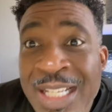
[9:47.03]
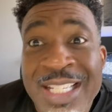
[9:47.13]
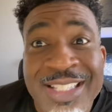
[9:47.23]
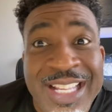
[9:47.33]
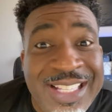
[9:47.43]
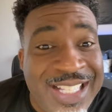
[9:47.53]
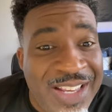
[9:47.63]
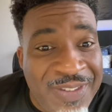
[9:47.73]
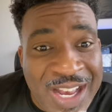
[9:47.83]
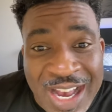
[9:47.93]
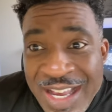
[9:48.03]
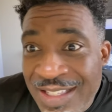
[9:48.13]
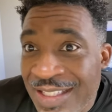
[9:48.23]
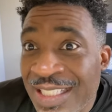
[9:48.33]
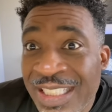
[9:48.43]
Stay safe,
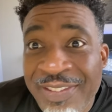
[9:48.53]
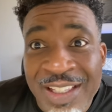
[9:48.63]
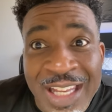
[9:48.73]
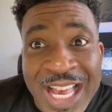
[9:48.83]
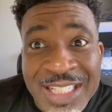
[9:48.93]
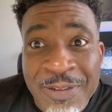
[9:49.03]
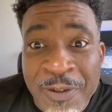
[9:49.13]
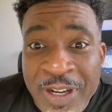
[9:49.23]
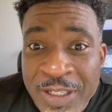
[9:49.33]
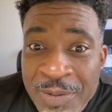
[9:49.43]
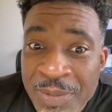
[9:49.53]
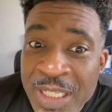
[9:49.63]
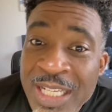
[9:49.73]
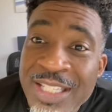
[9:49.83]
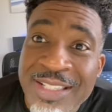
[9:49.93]
guys. Lift the glass to freedom.
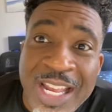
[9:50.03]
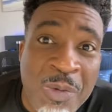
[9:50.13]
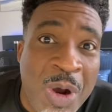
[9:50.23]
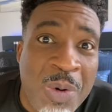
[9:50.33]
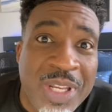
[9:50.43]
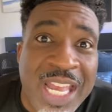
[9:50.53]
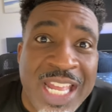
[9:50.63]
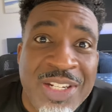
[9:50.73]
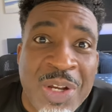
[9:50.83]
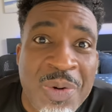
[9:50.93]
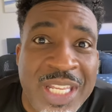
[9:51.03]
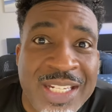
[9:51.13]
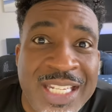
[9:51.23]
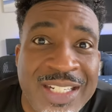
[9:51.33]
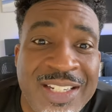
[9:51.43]
Stay woke and don't
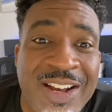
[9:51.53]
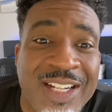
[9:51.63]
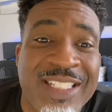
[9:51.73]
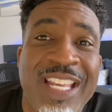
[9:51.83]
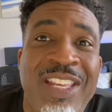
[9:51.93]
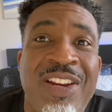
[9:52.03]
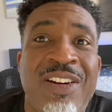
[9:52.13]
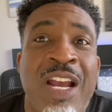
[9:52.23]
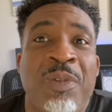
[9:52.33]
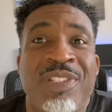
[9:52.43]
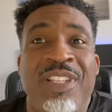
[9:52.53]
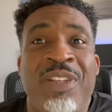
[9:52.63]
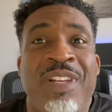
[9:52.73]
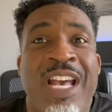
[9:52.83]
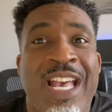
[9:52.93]
get TikTok. Take care. I will
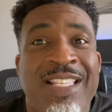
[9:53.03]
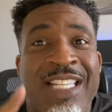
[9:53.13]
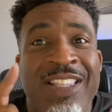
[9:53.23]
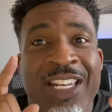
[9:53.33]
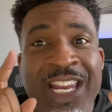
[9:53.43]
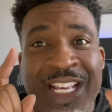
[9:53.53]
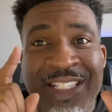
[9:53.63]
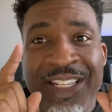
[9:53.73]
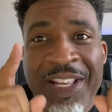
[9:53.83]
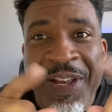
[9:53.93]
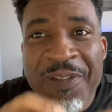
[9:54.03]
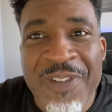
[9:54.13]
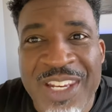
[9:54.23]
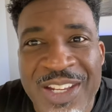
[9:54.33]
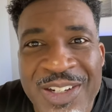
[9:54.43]
see you guys in the next
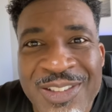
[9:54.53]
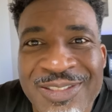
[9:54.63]
video.